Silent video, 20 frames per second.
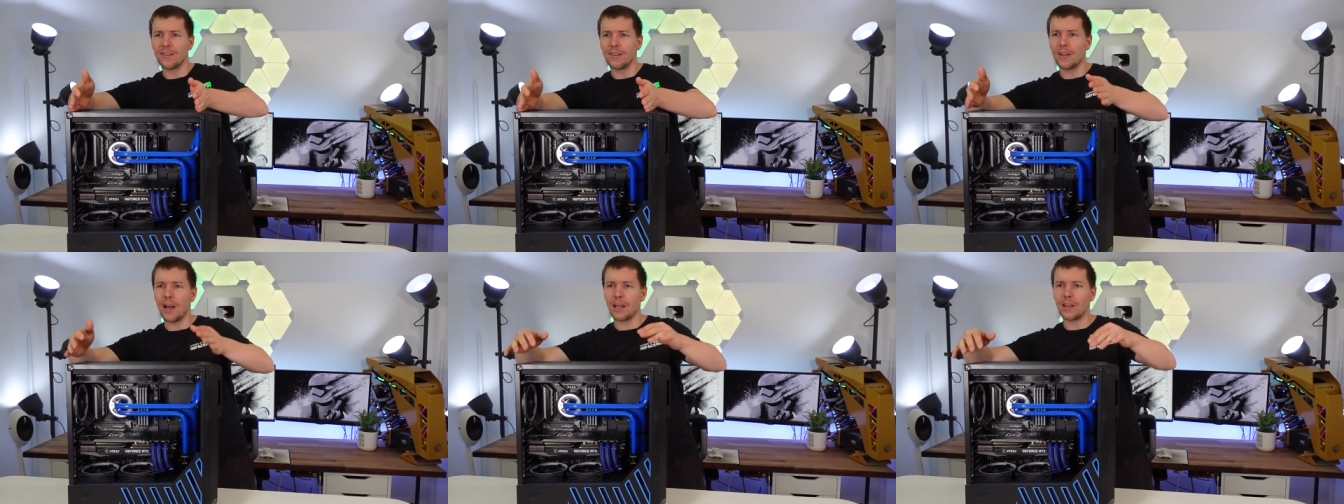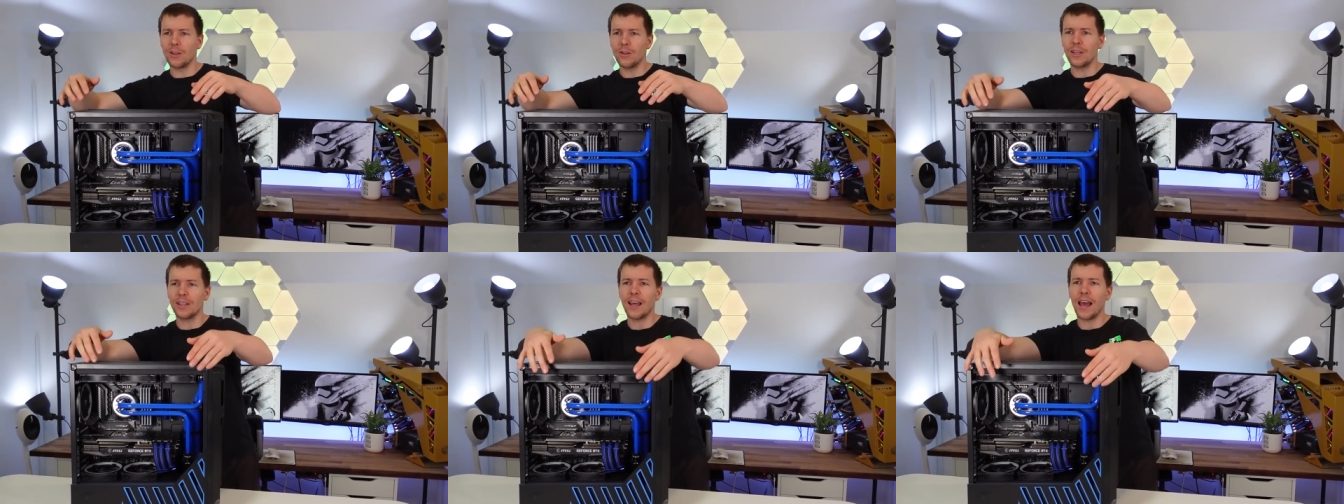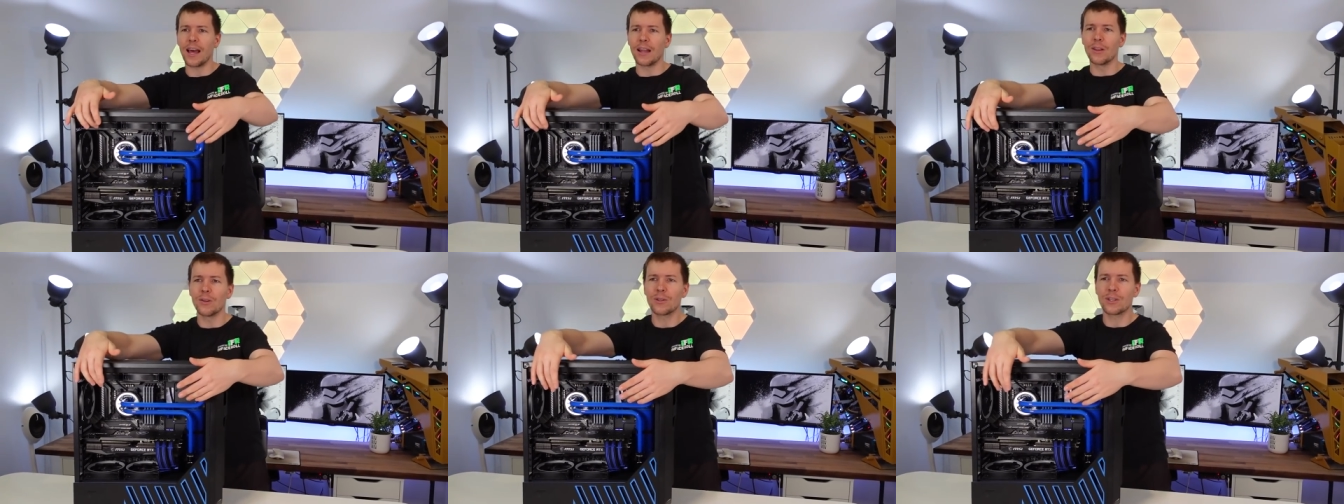like, look at
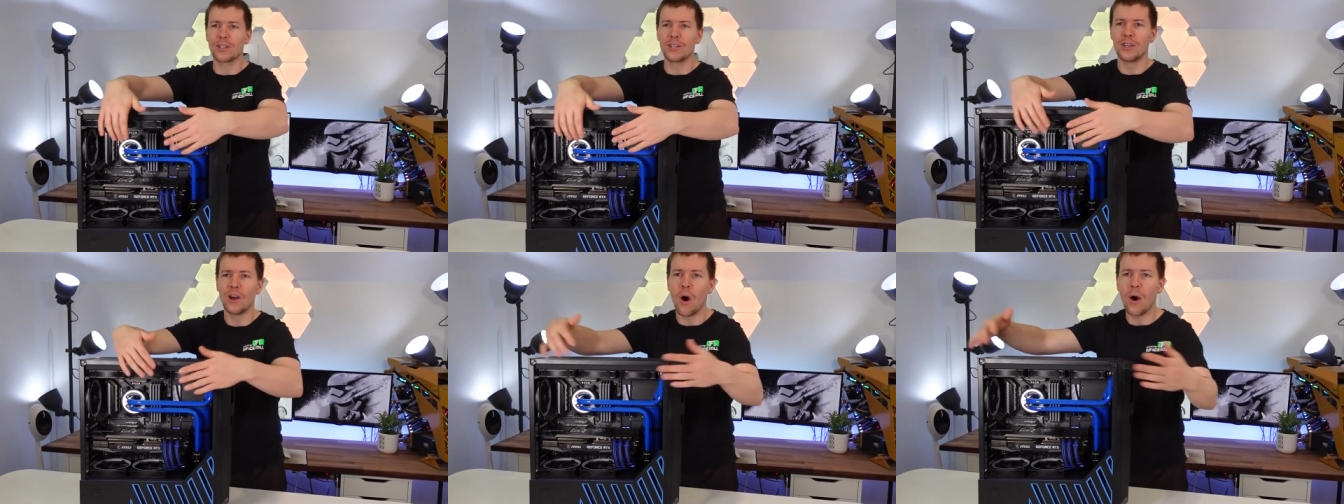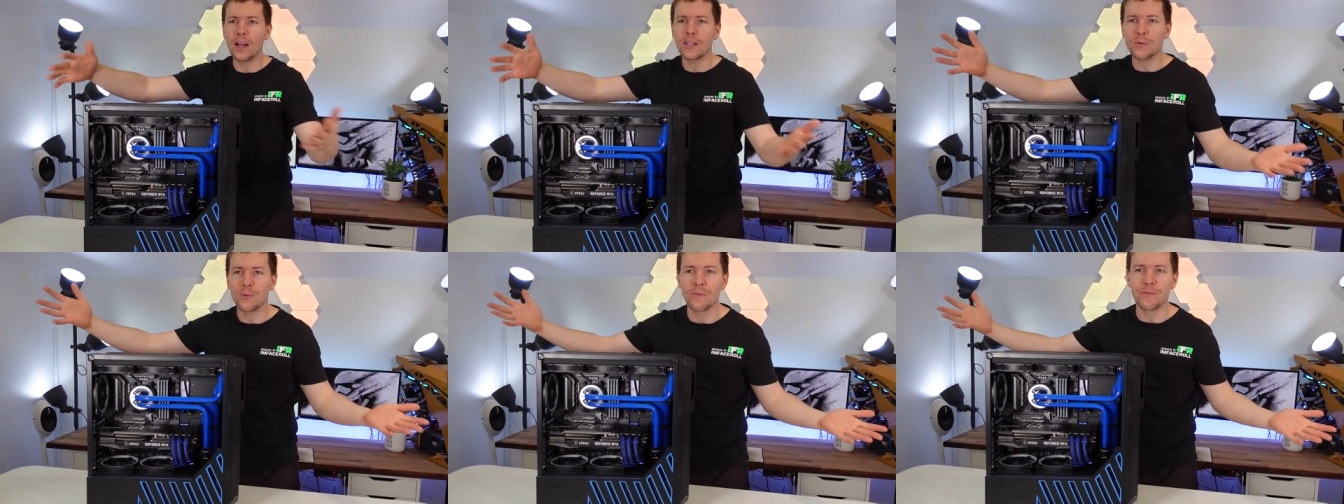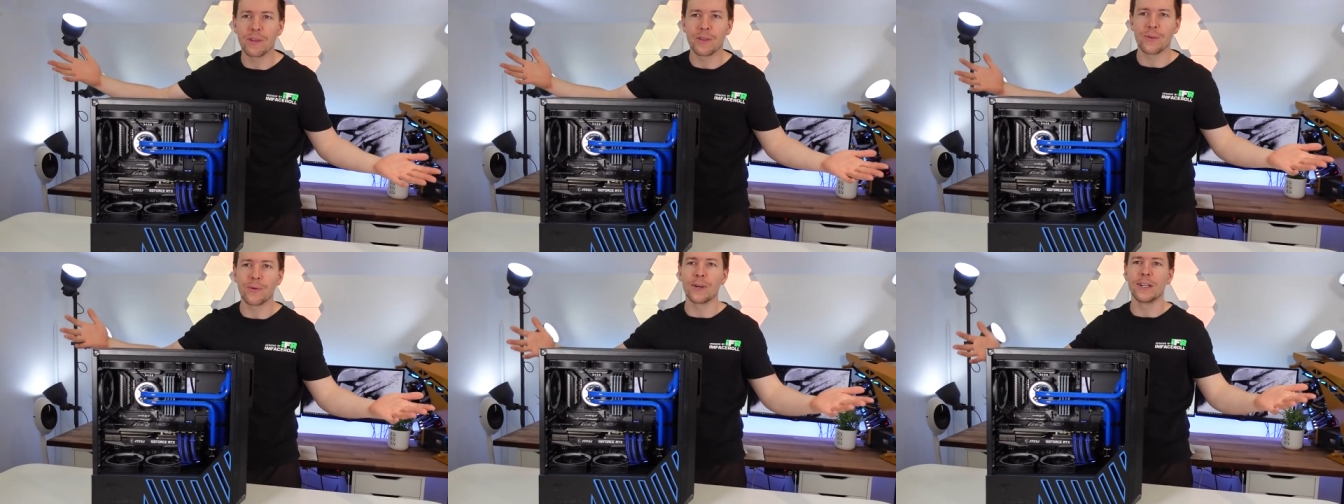that, it looks nice
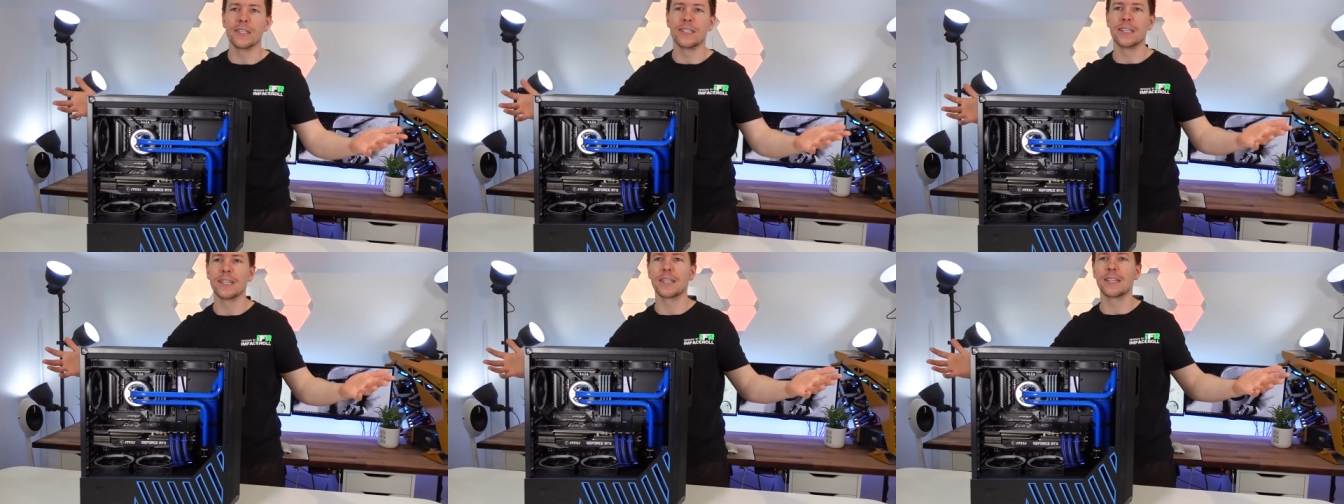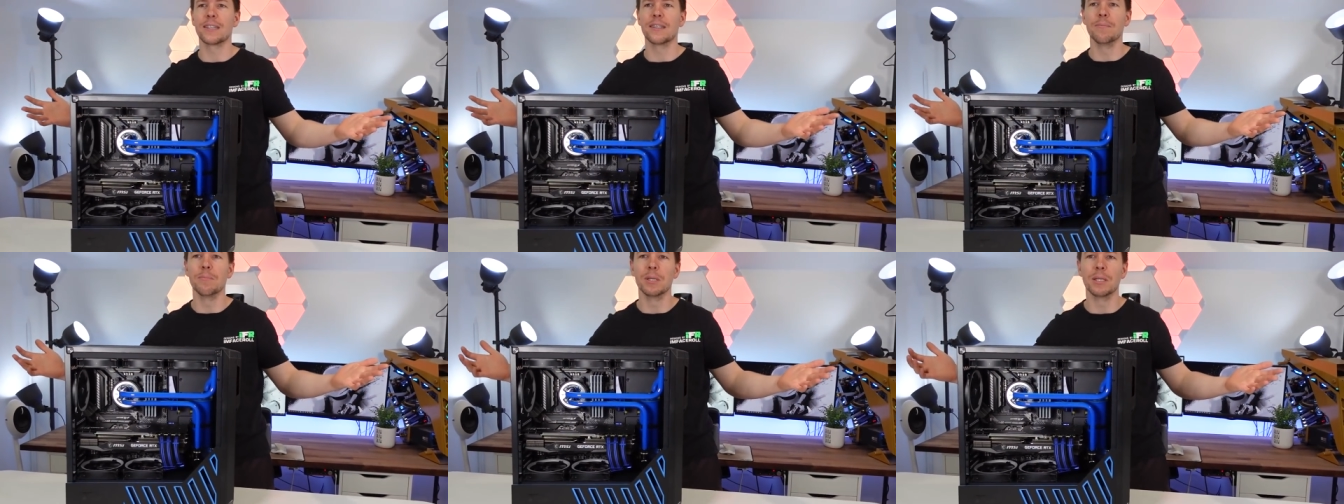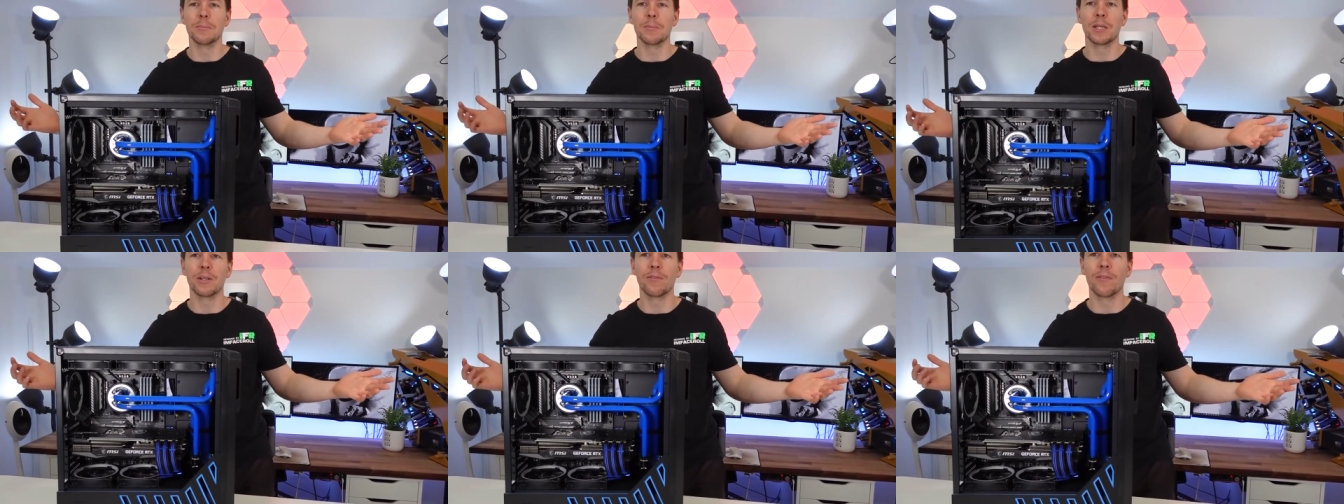with a 360
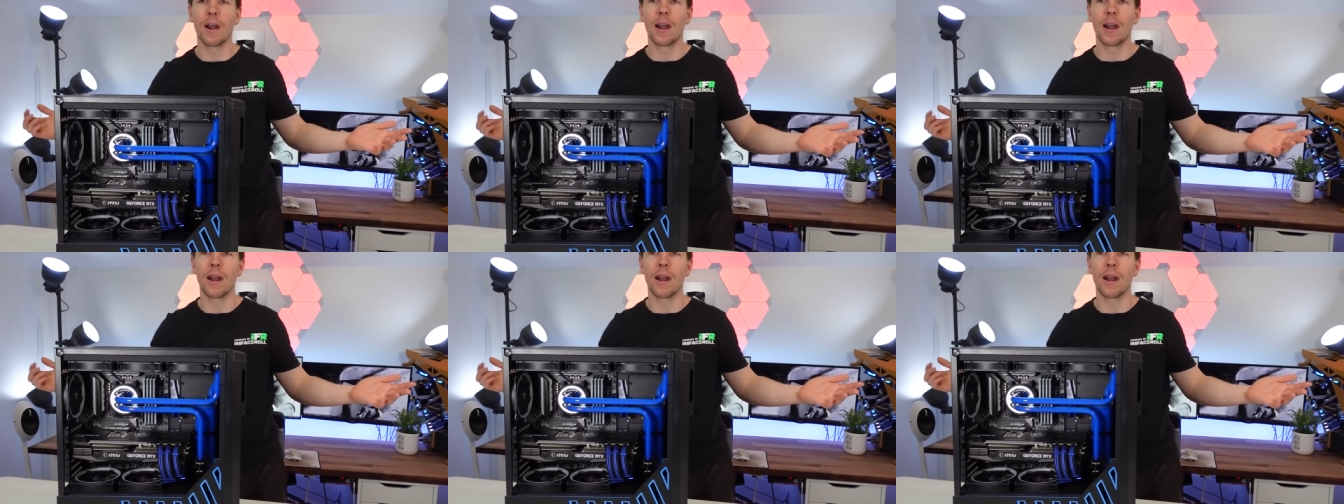millimeter